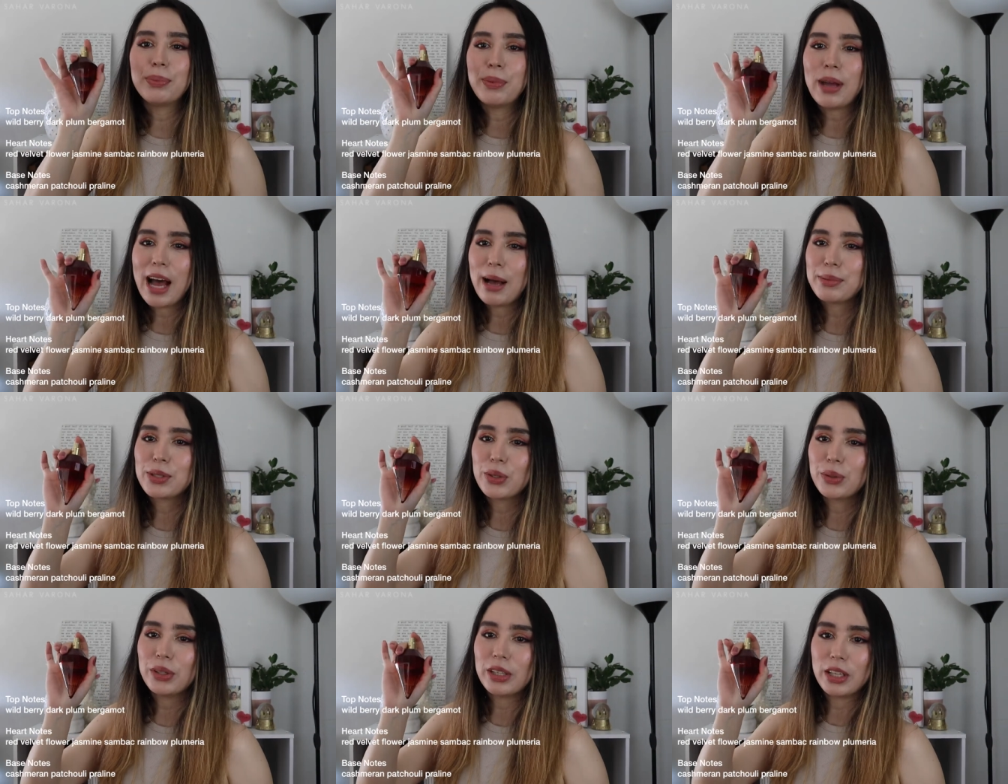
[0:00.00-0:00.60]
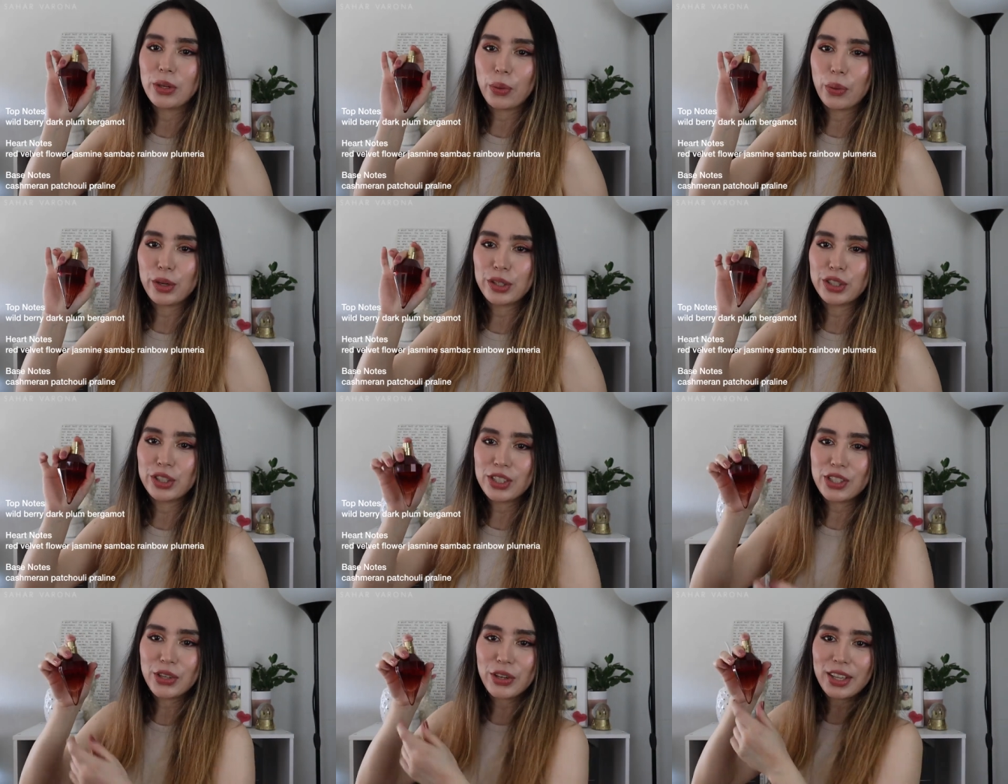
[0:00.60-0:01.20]
absolutely
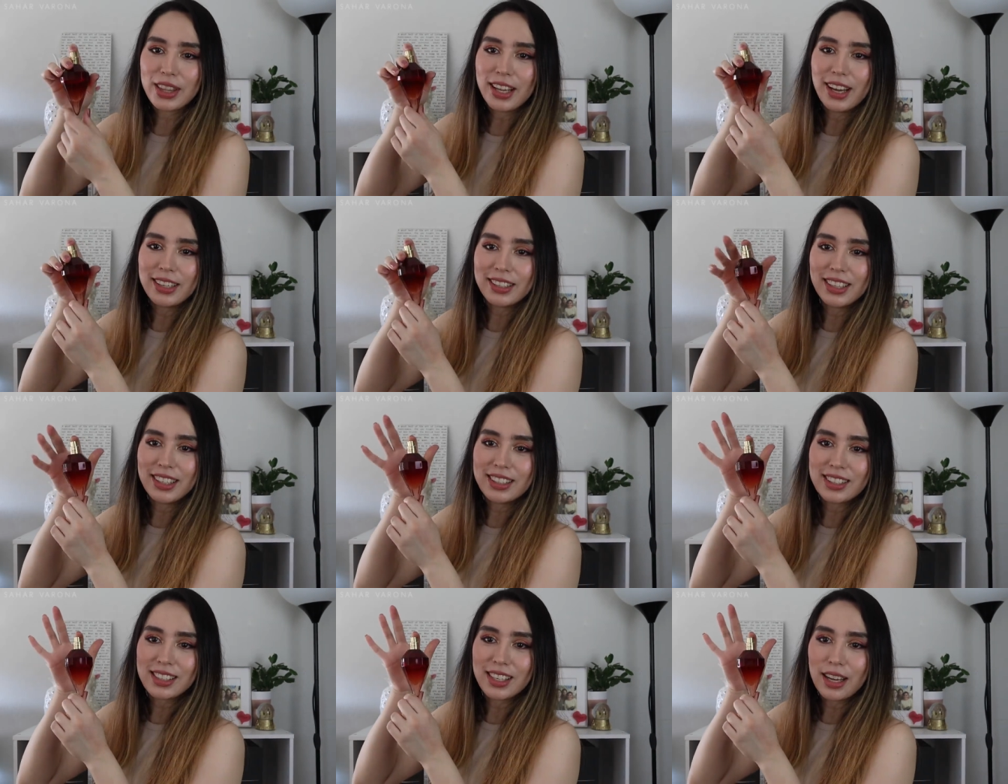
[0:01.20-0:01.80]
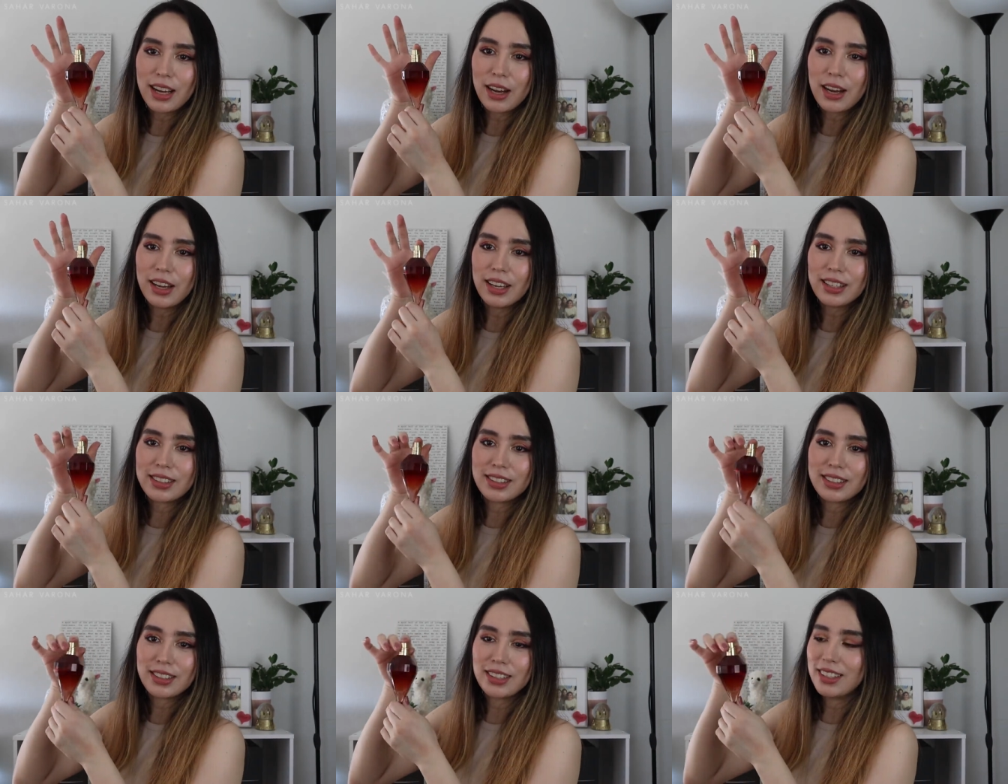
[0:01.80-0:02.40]
gorgeous look at that it's a,
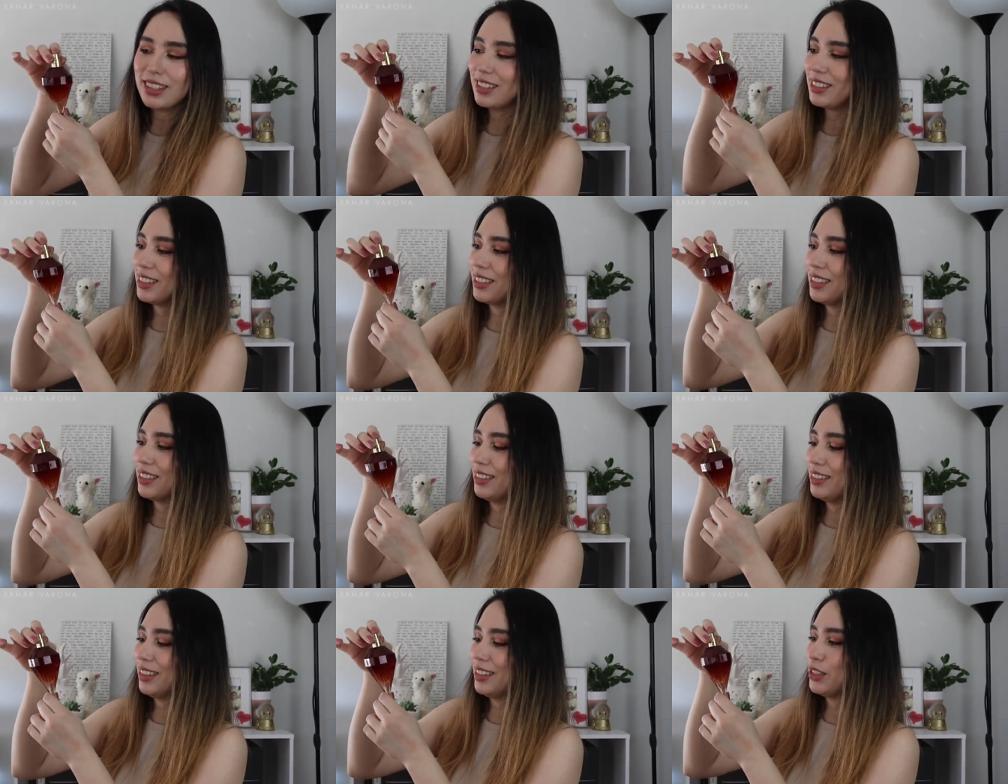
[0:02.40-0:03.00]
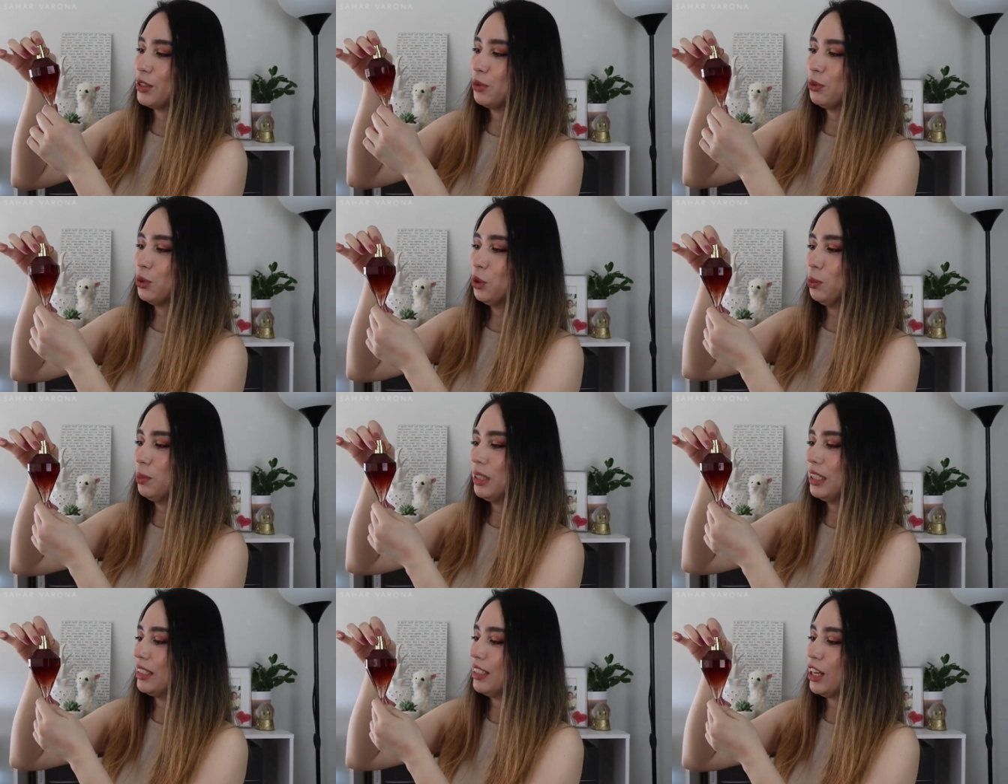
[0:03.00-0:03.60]
it's it's a it's a
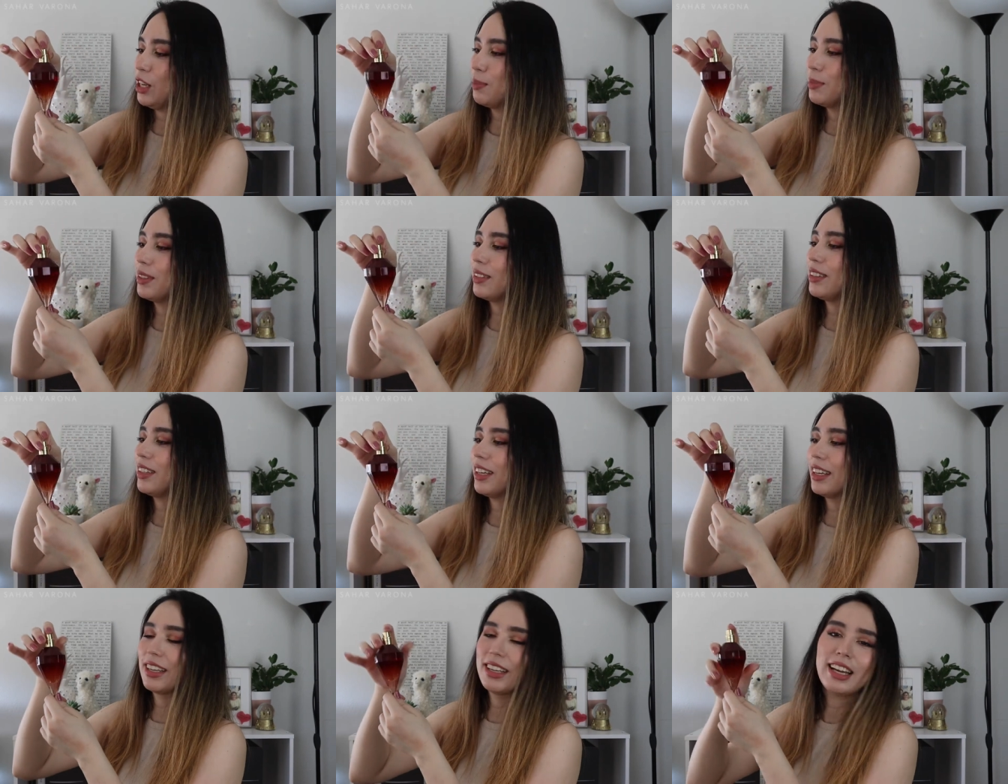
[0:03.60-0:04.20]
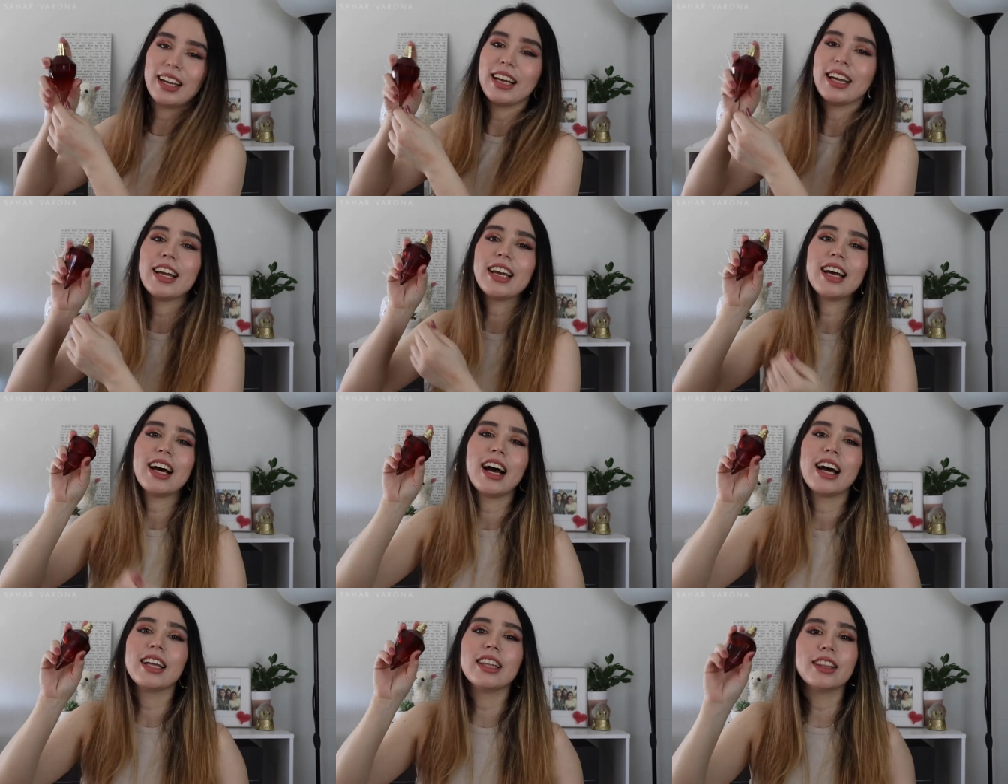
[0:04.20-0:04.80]
ruby diamond thing
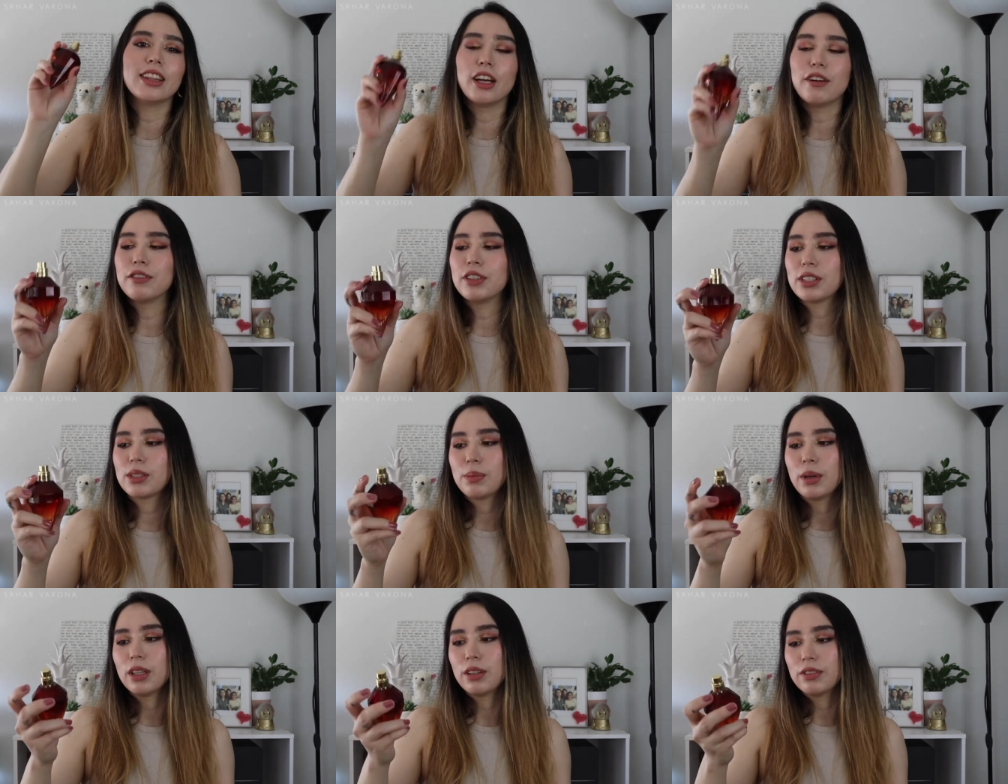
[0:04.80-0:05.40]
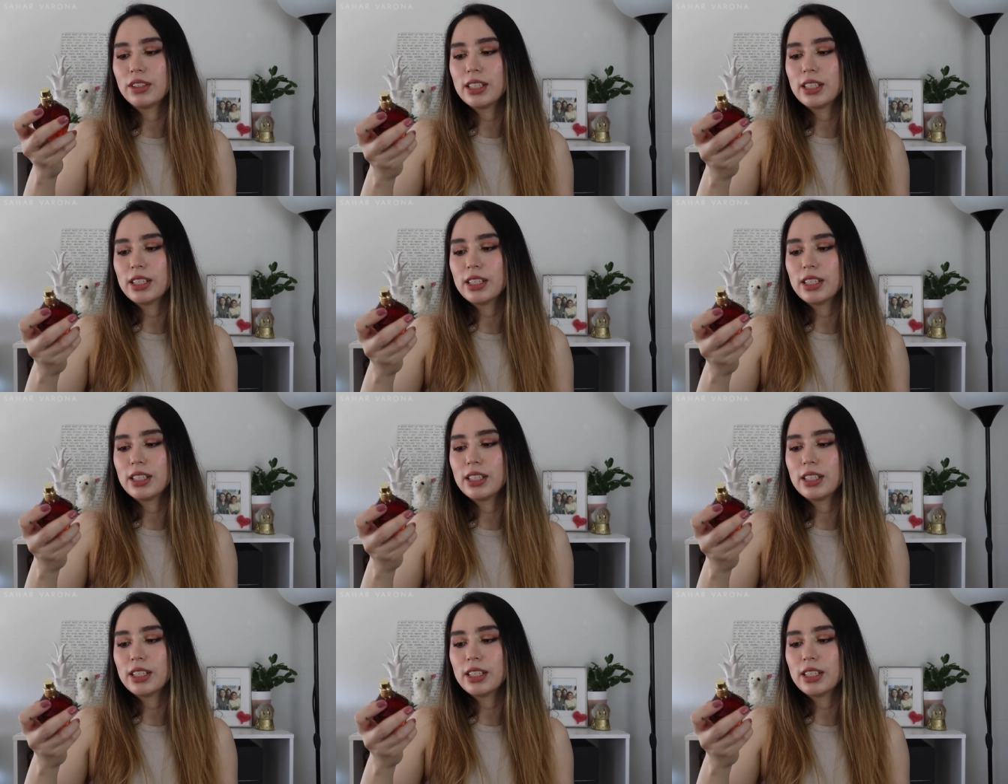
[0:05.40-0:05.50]
I love the smell of